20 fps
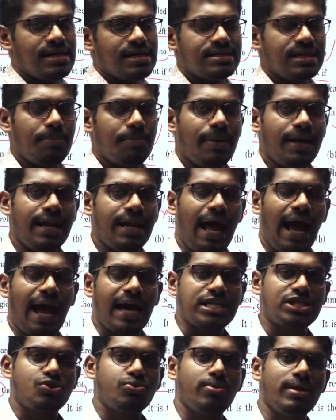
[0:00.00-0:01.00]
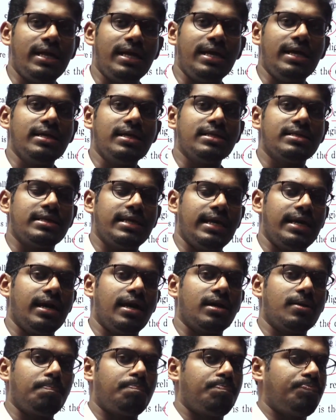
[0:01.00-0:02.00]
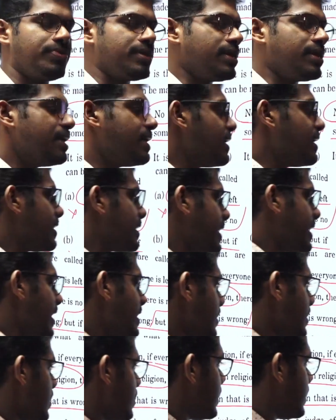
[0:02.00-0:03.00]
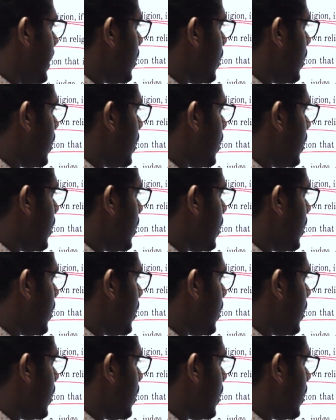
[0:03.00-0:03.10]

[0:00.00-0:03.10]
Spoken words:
See, men actually, they are treating